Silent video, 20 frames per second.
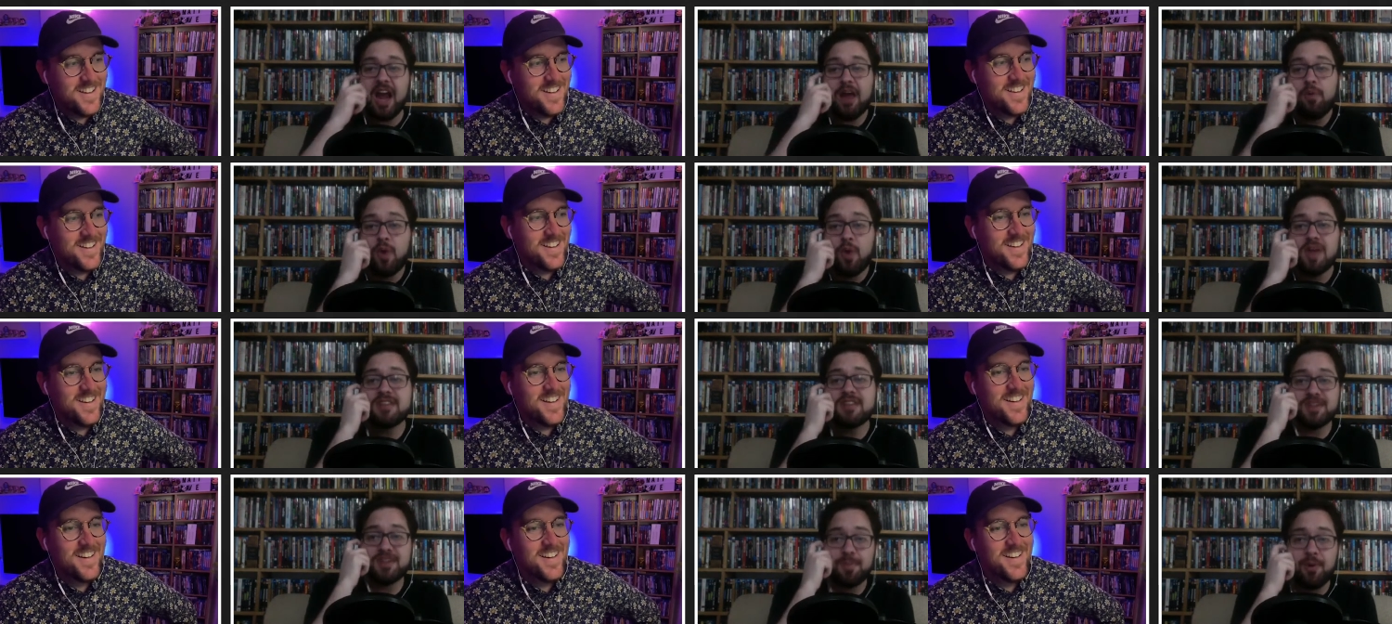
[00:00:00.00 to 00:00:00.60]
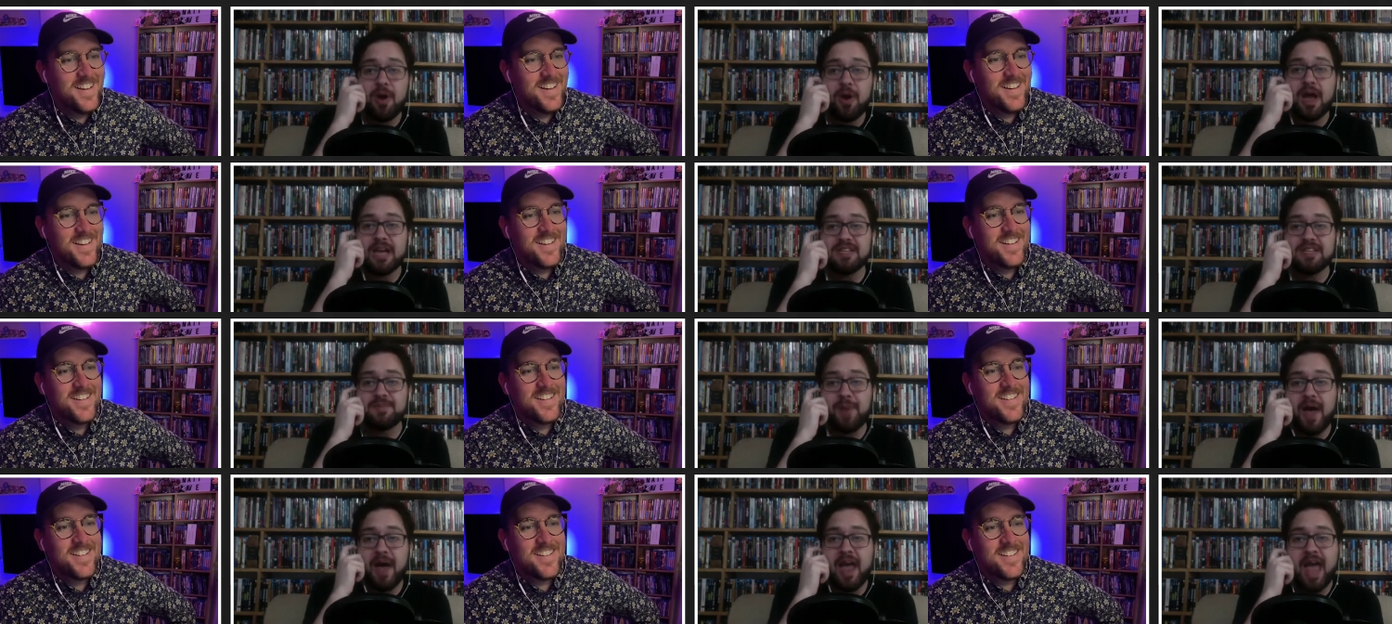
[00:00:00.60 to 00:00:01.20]
Speaker 1: and I was
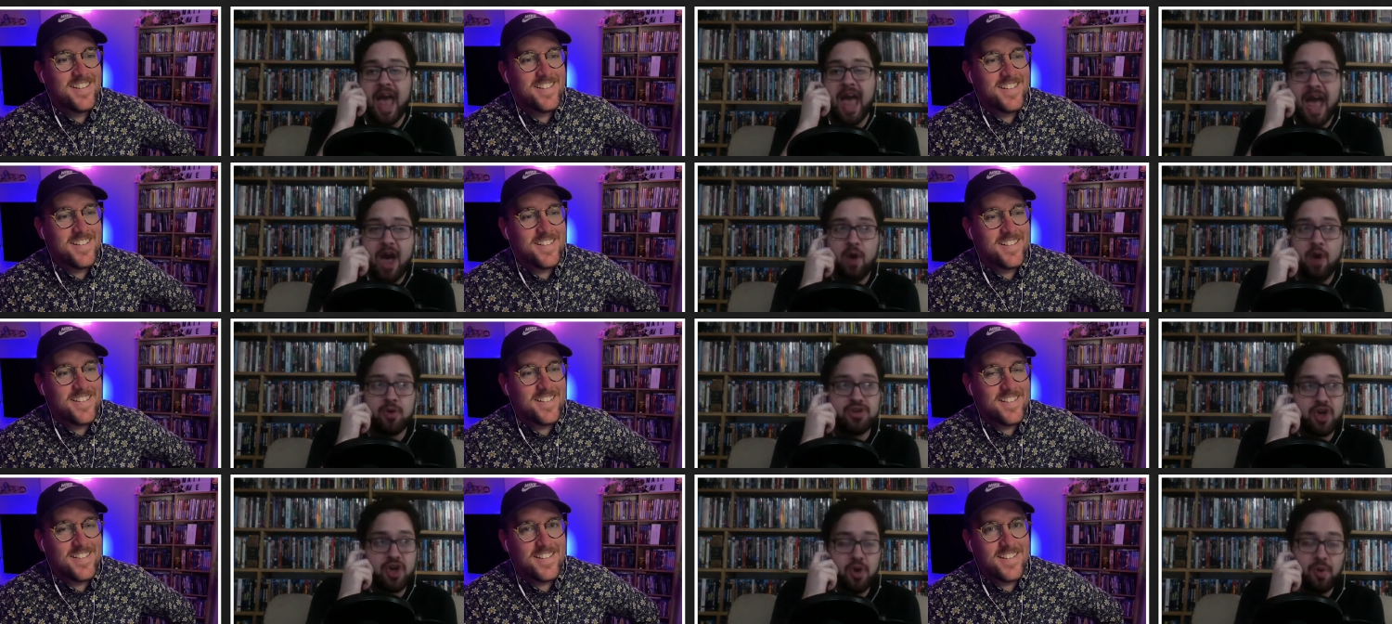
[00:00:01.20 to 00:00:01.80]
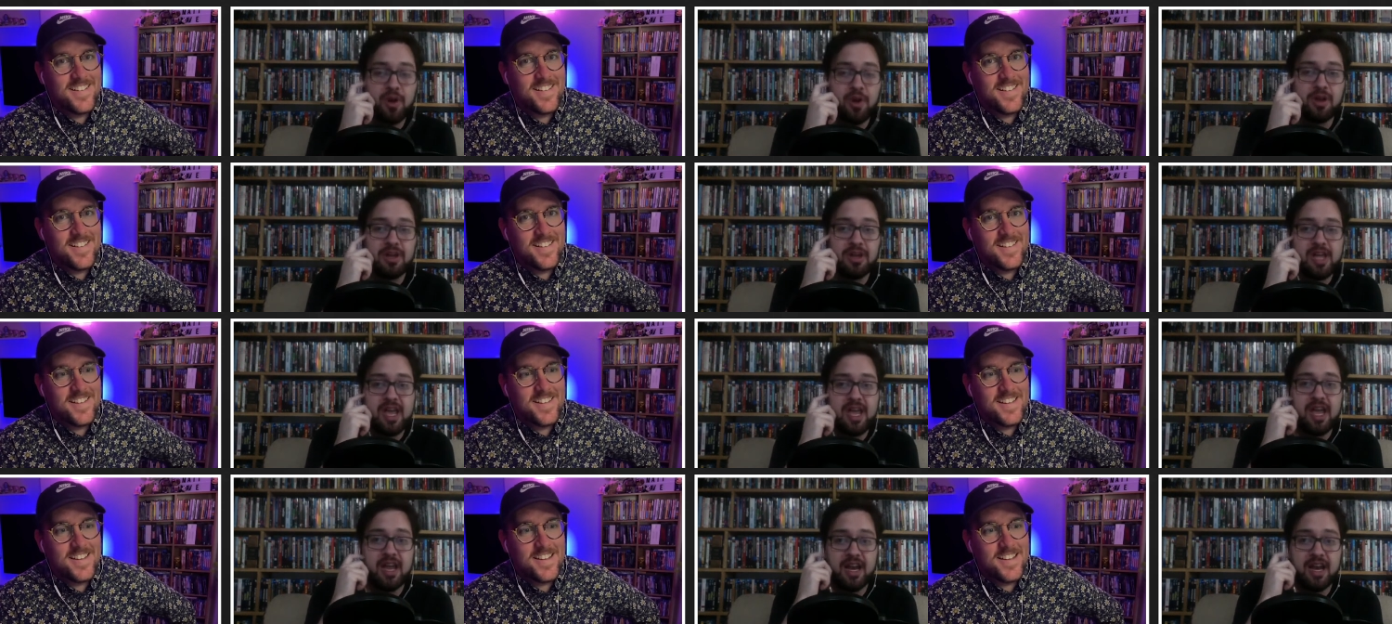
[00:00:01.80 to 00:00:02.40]
surprised by how
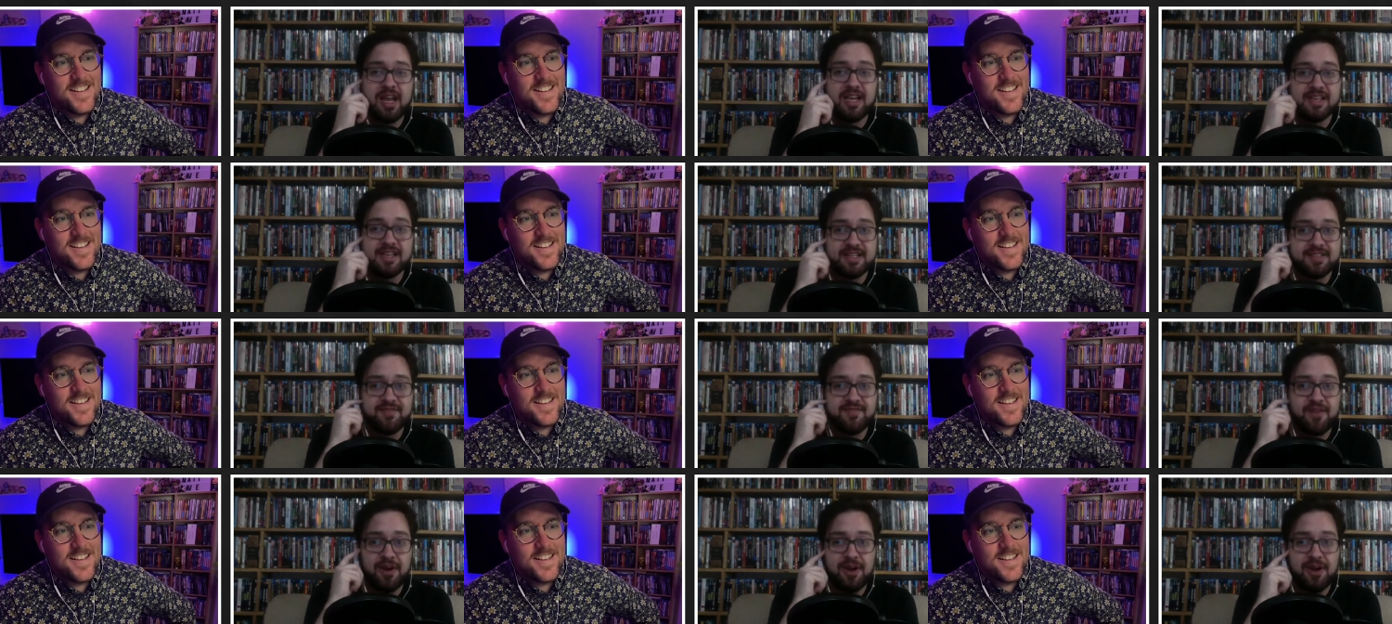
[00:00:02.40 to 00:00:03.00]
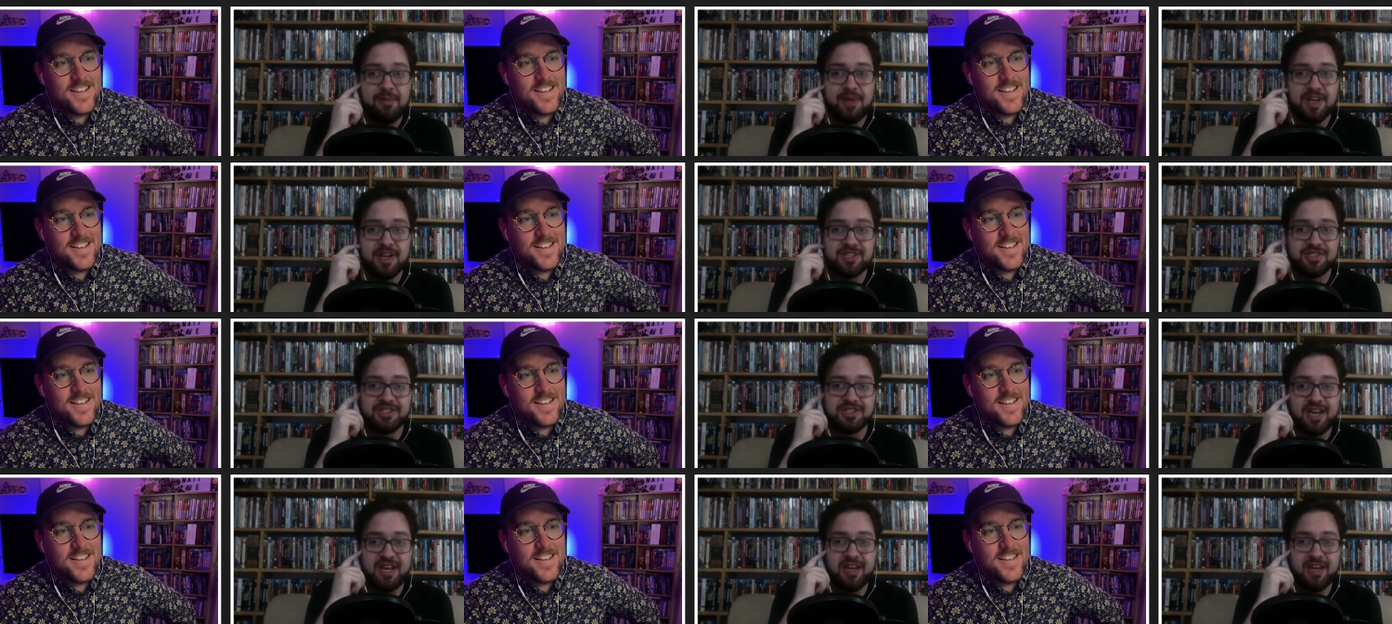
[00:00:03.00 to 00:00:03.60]
tonally it is very
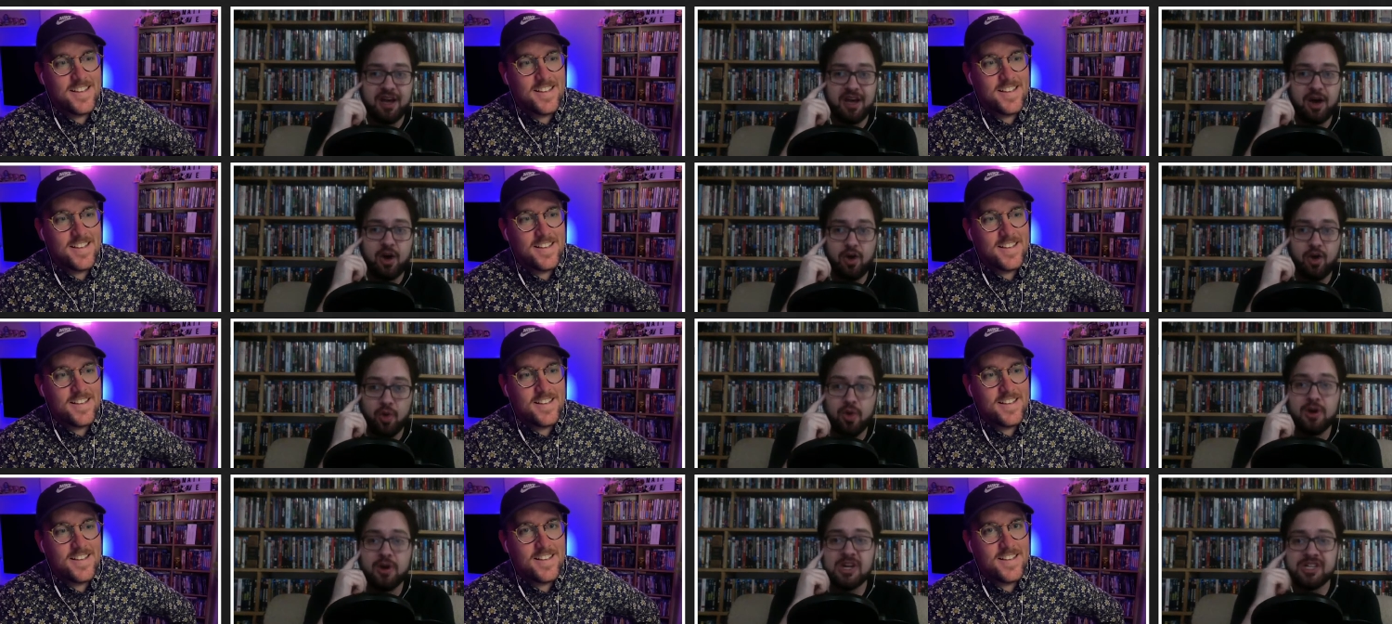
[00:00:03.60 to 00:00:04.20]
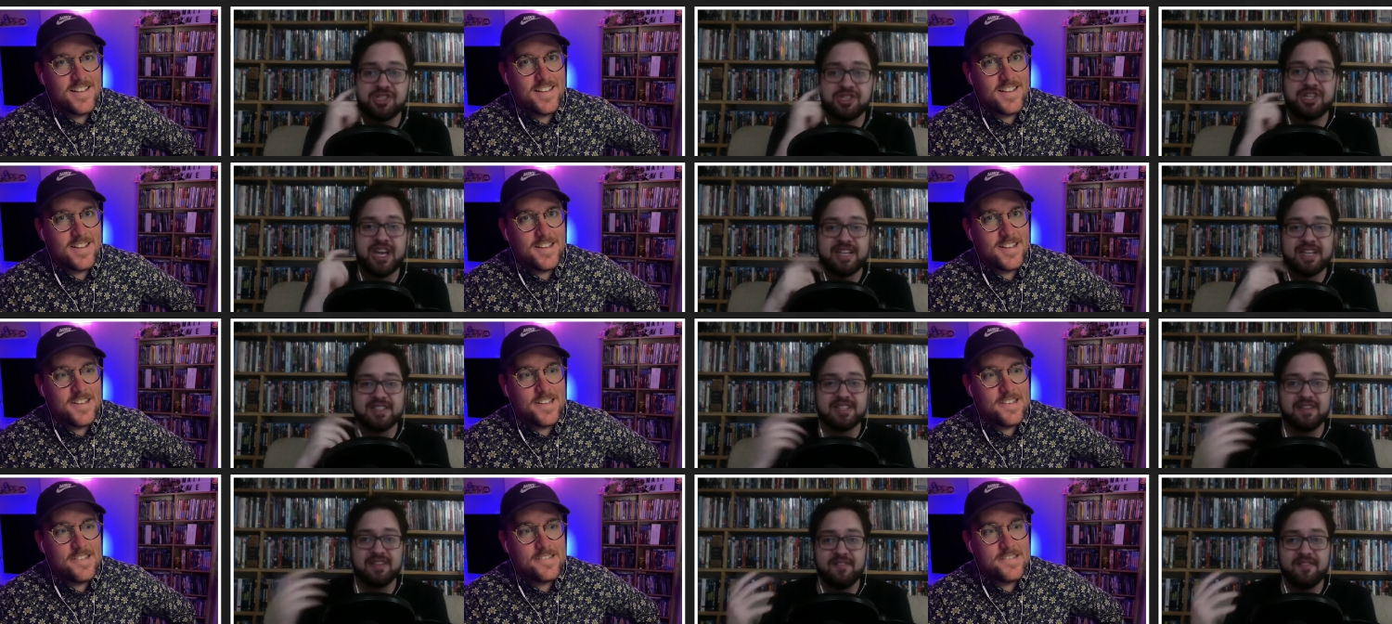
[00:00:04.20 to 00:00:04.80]
much a horror
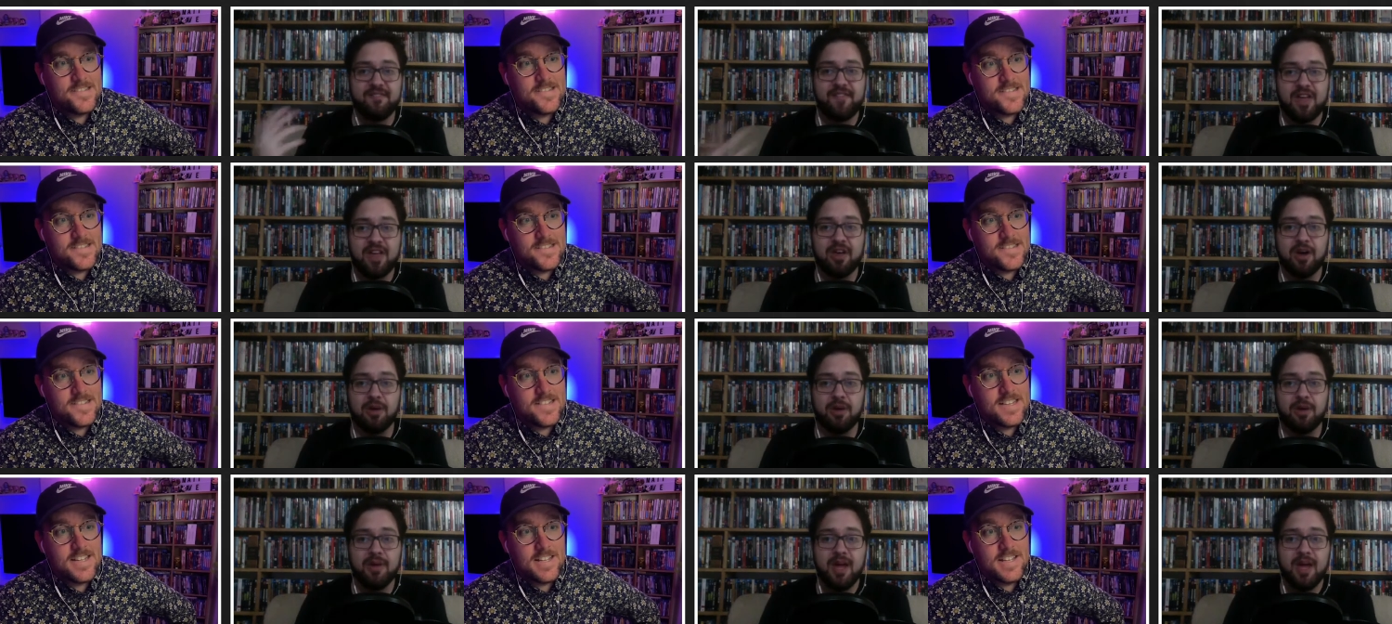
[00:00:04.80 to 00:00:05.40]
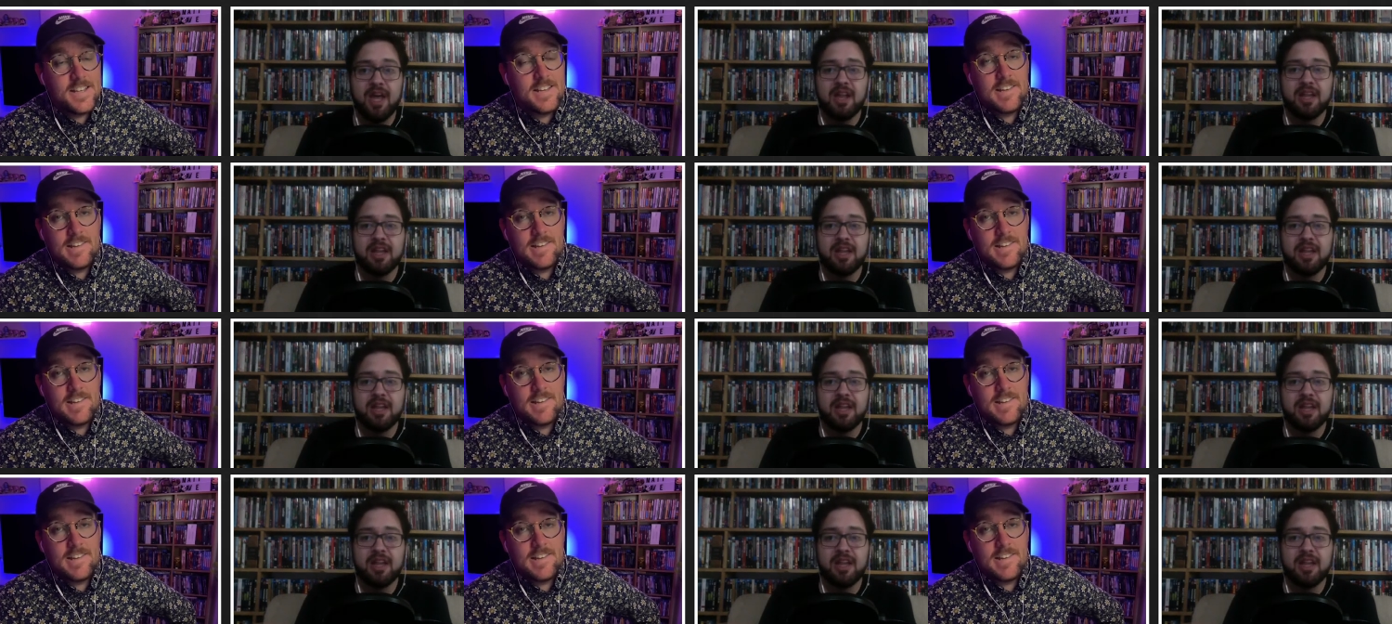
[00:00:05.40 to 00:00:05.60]
adjacent film.